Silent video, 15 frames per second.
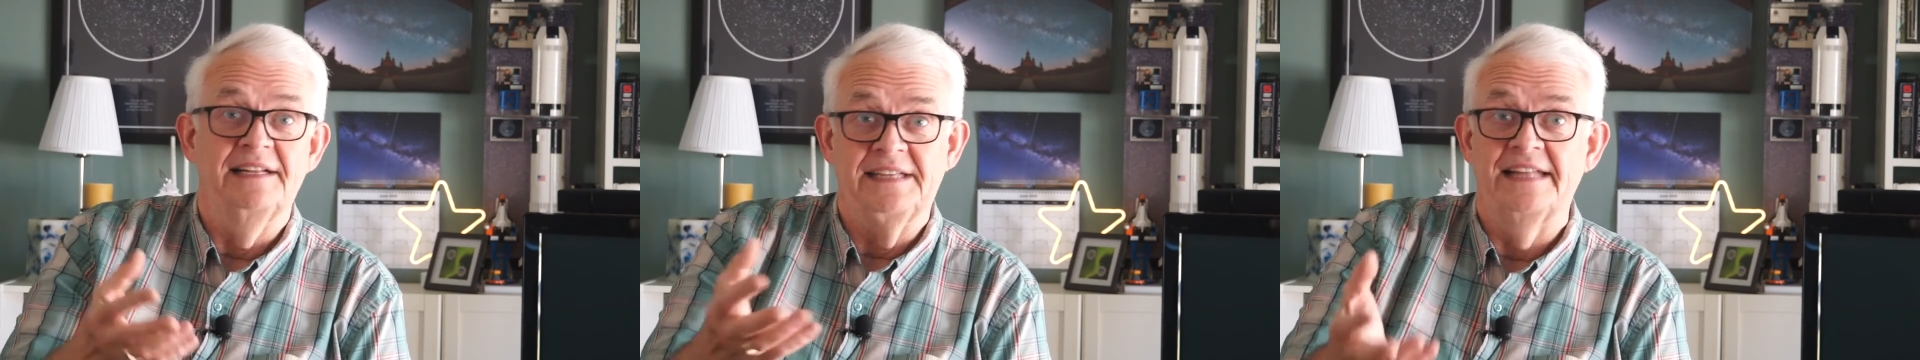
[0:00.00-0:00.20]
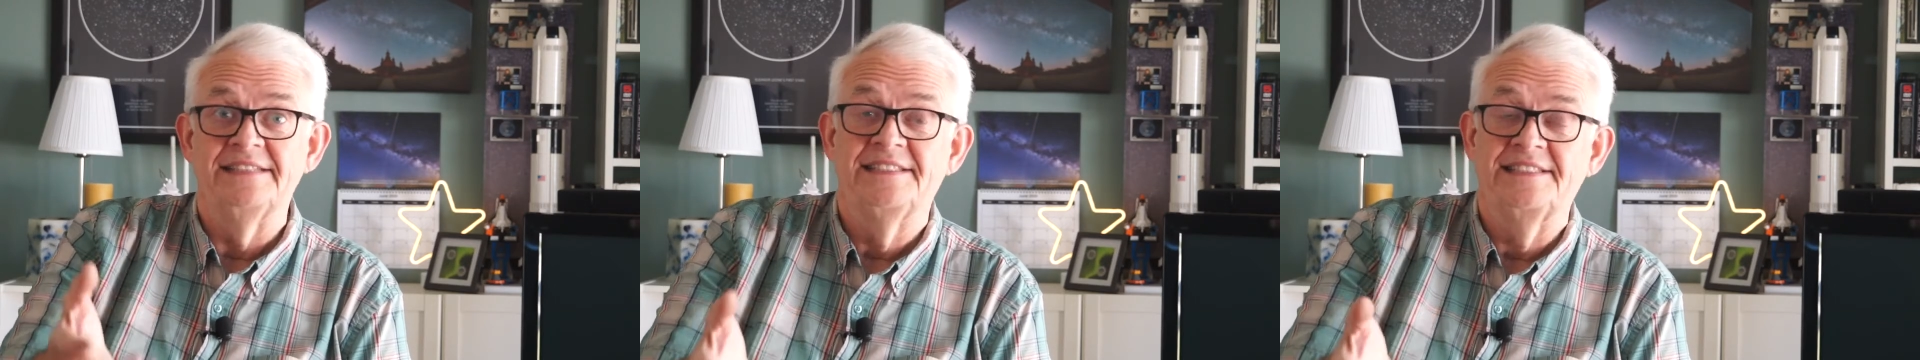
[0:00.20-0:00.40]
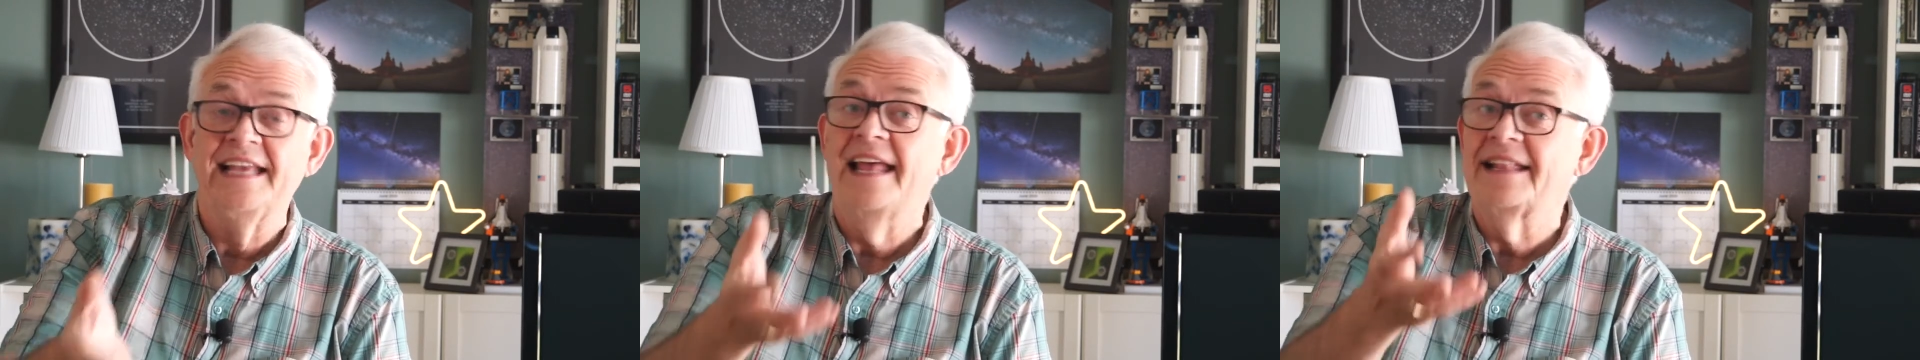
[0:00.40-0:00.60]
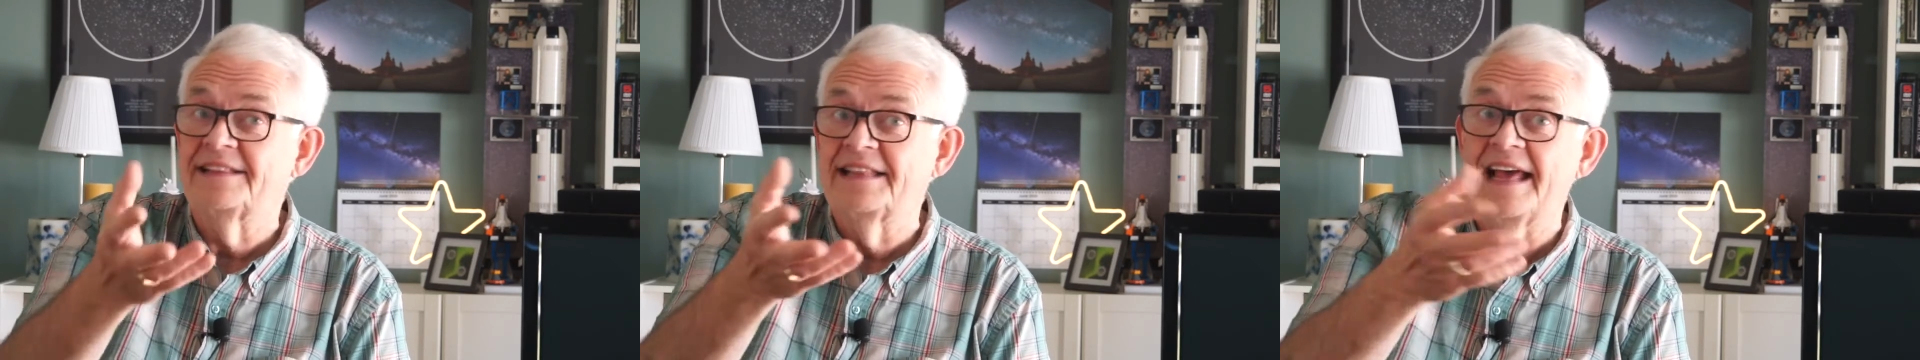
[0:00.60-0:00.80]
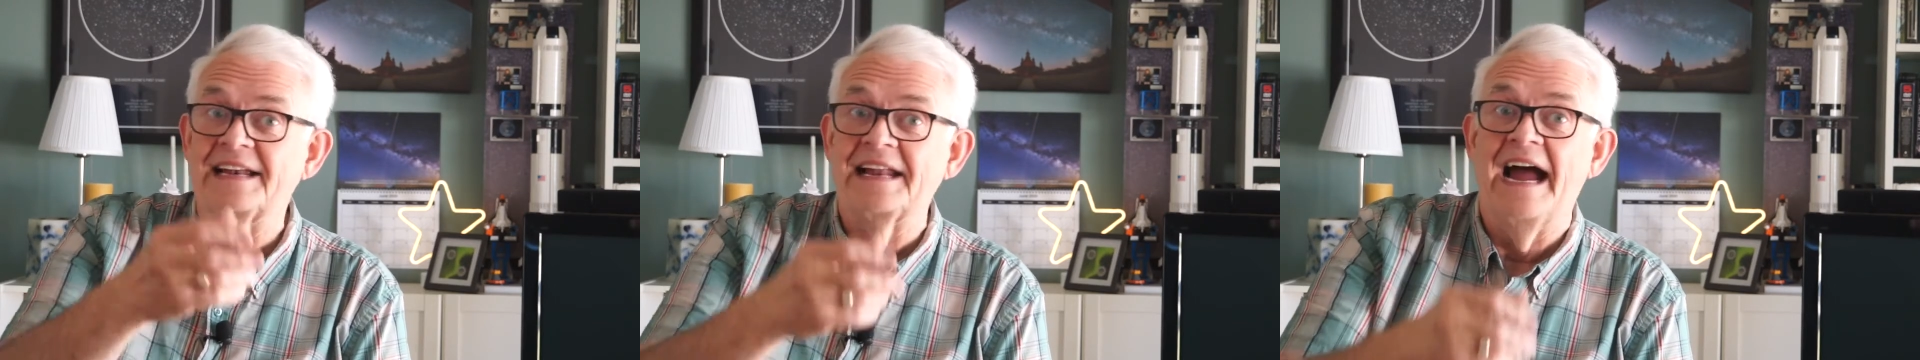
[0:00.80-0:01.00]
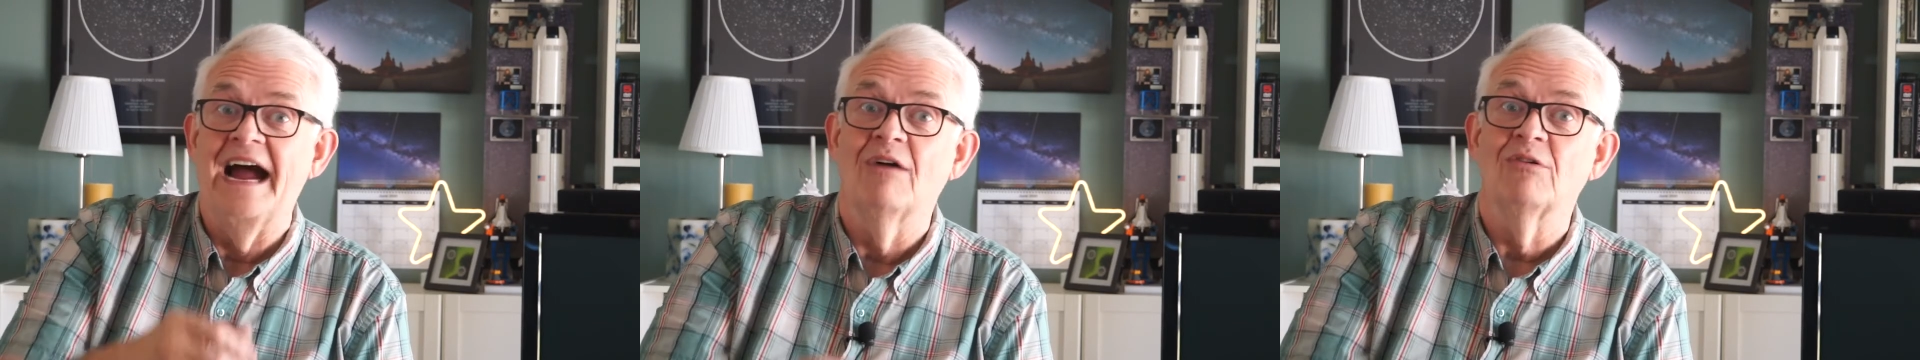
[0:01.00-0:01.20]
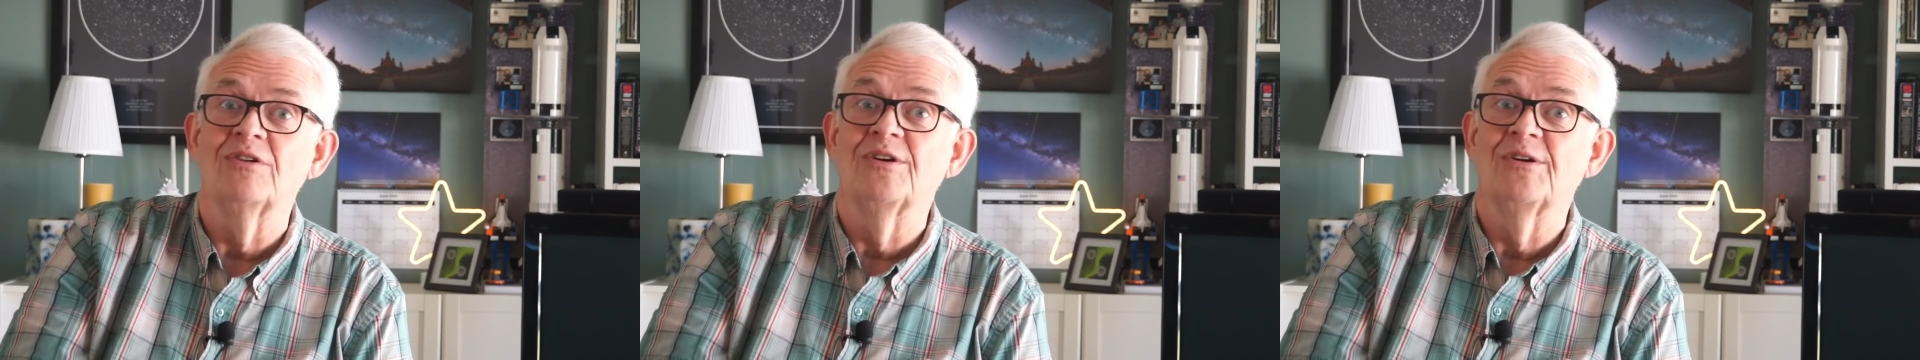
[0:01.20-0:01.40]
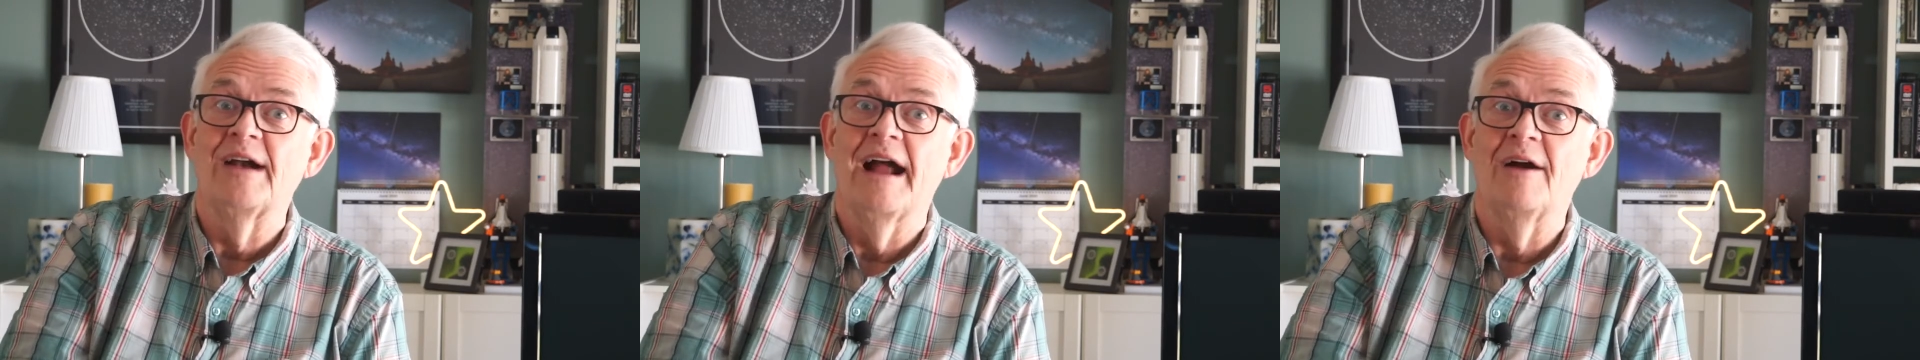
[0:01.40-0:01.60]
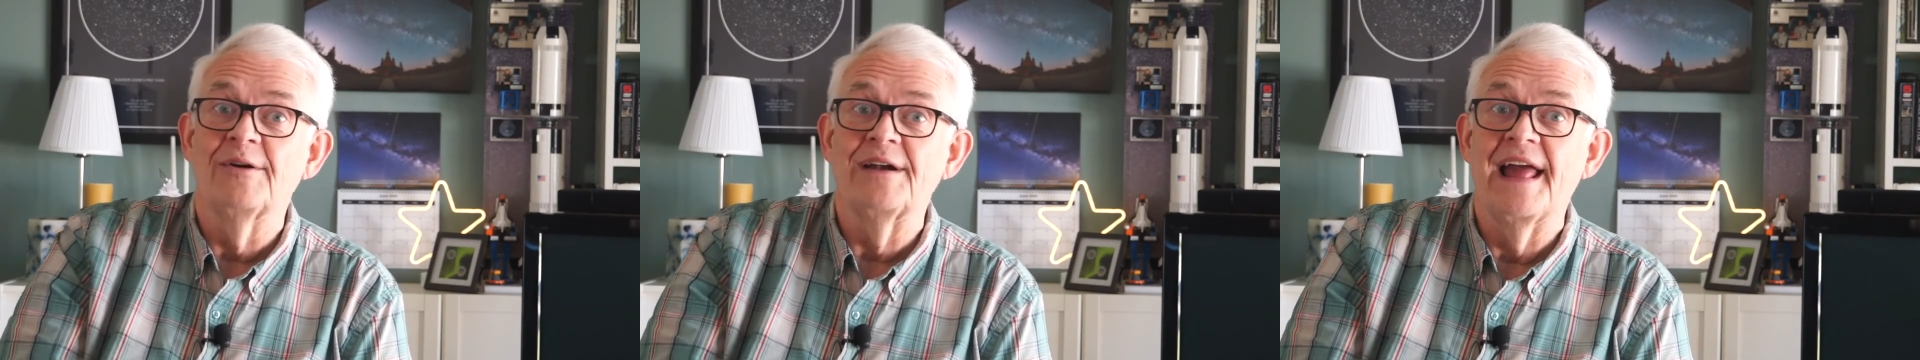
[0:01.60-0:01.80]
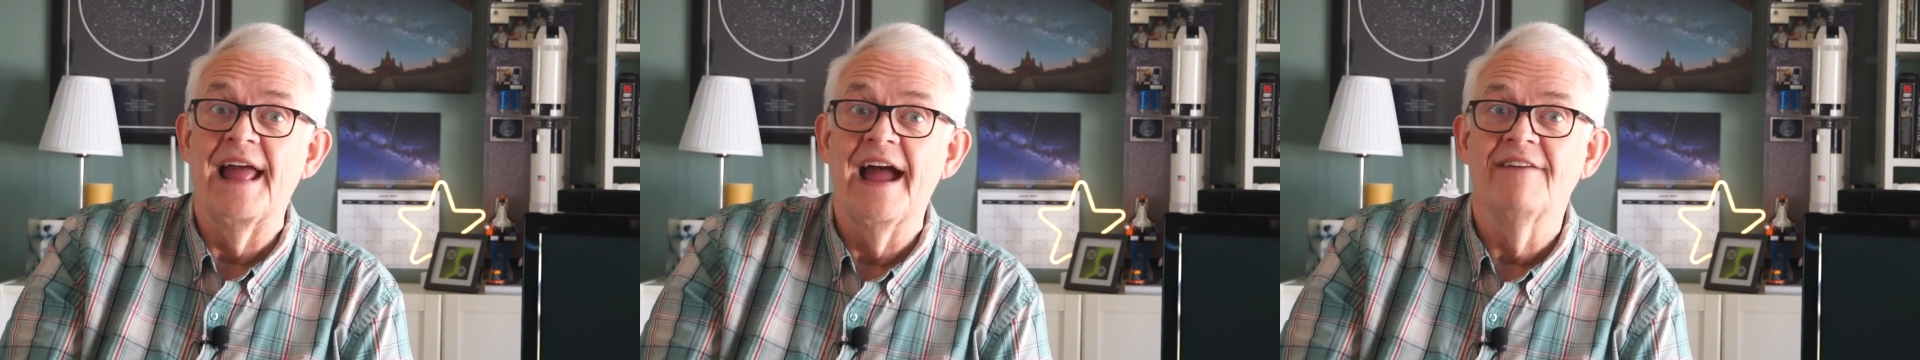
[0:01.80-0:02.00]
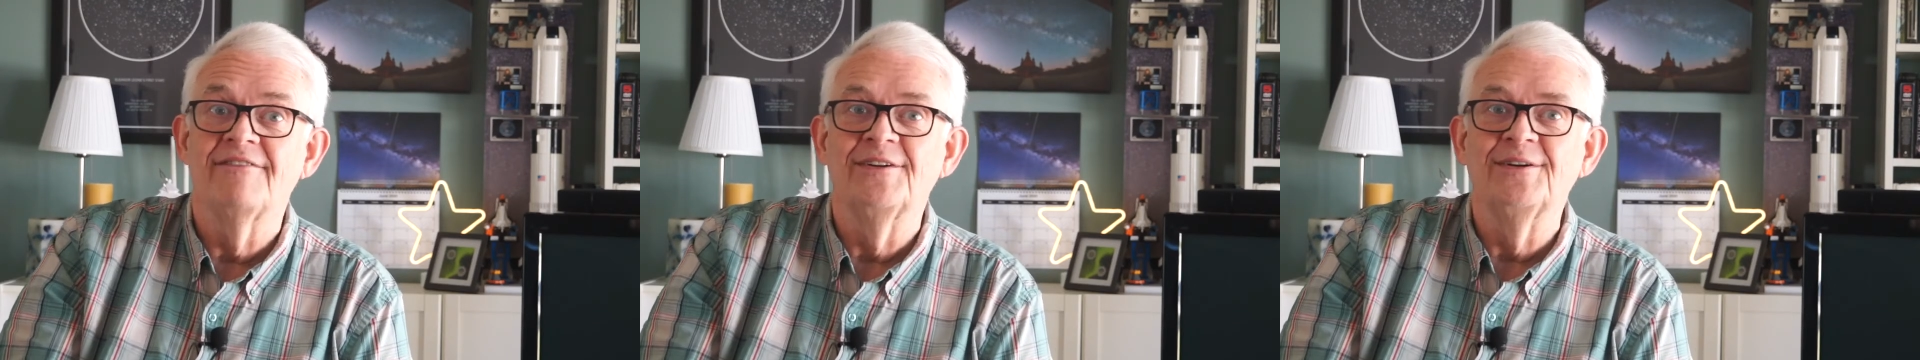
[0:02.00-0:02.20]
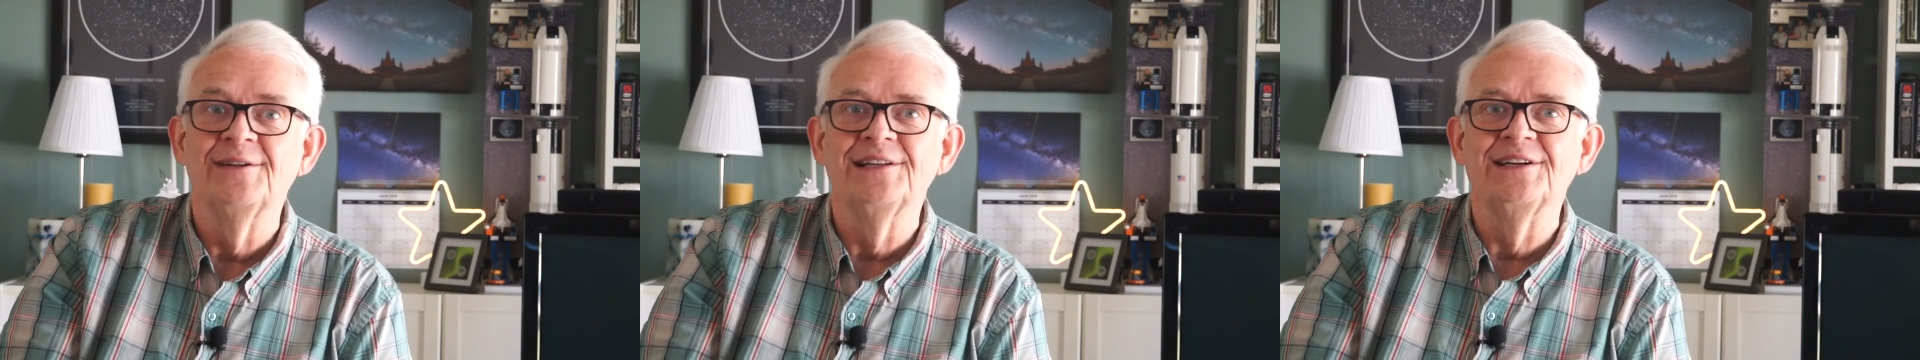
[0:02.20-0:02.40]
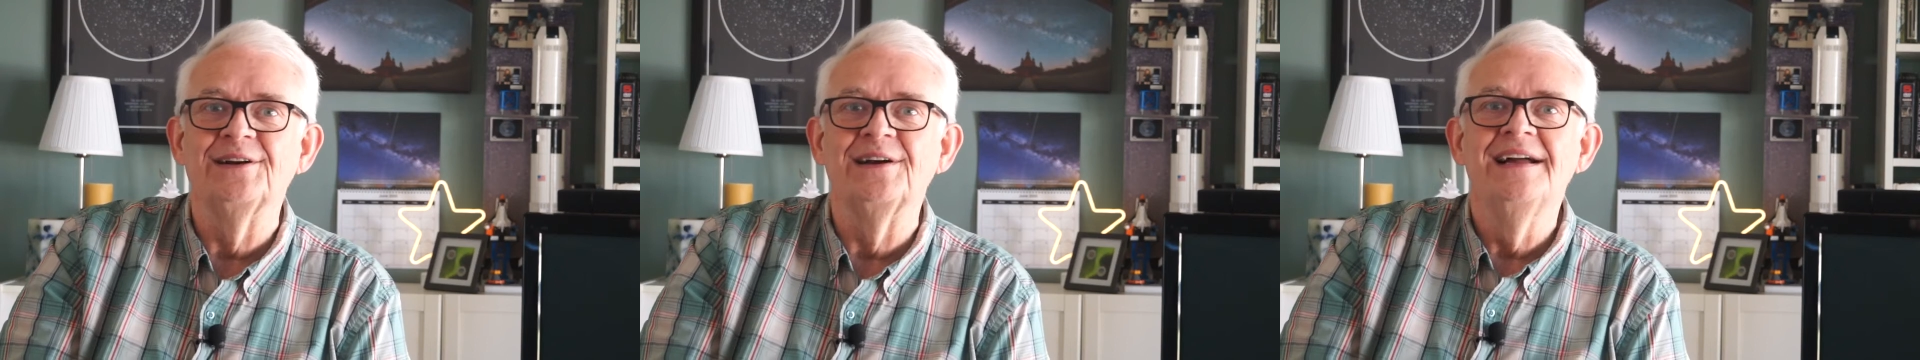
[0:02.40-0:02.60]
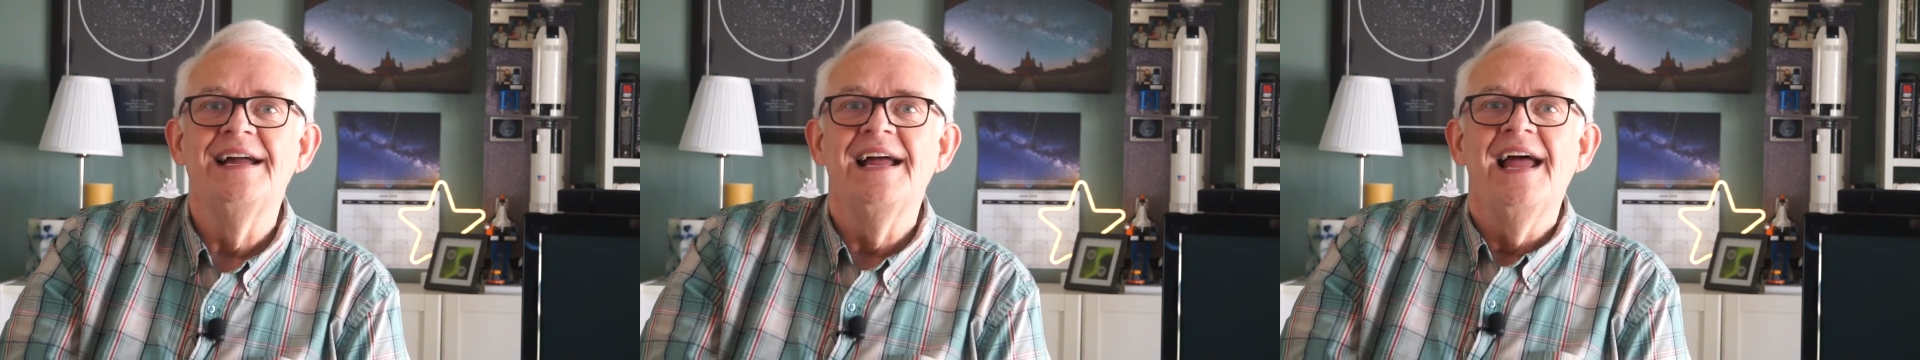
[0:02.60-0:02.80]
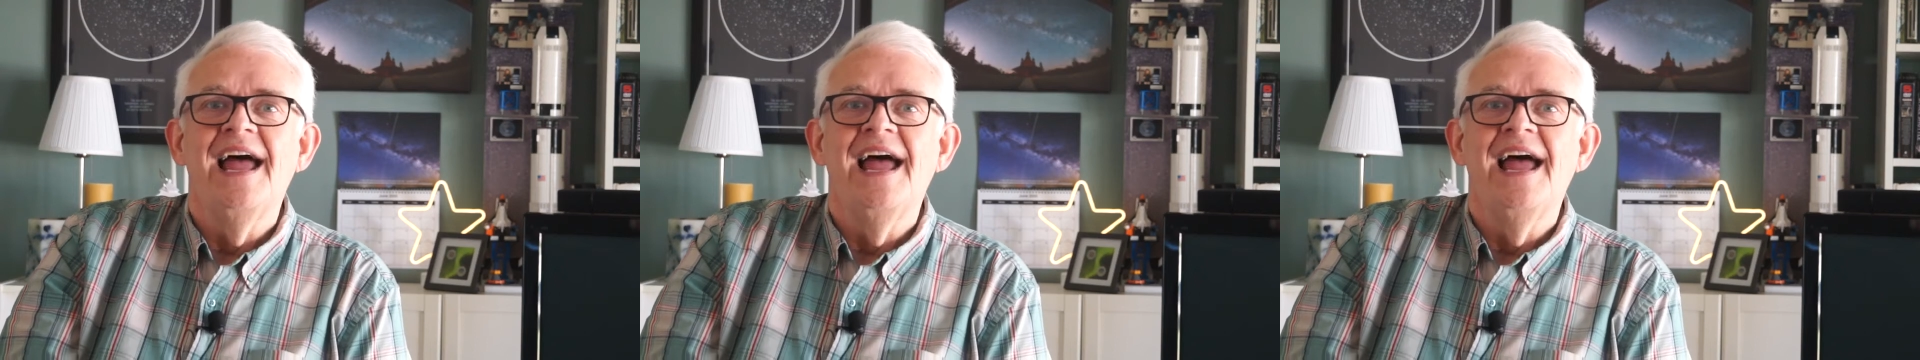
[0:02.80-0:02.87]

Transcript: had set that hour or hour and a half earlier.